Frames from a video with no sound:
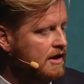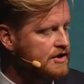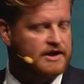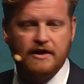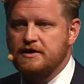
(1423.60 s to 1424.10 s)

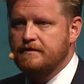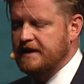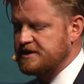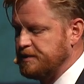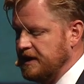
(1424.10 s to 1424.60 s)
knowledge sharing,
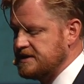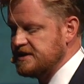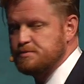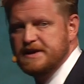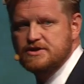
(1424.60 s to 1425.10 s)

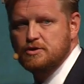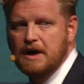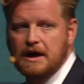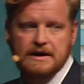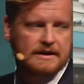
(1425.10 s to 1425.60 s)
flexibility, speed to
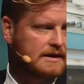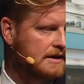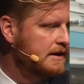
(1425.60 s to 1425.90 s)
market,